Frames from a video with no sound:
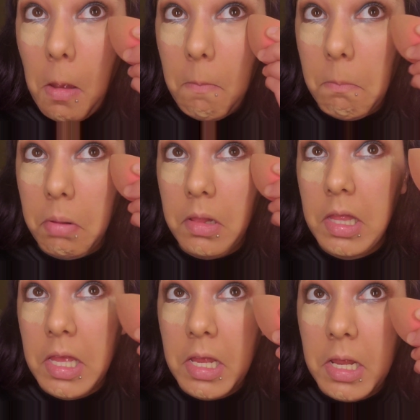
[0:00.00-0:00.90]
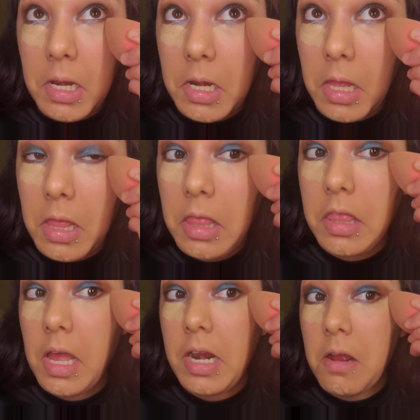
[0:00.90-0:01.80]
blend
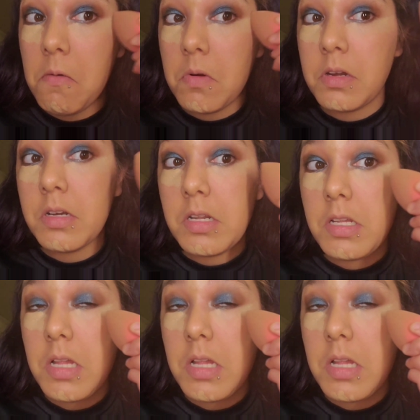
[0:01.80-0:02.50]
that outwards.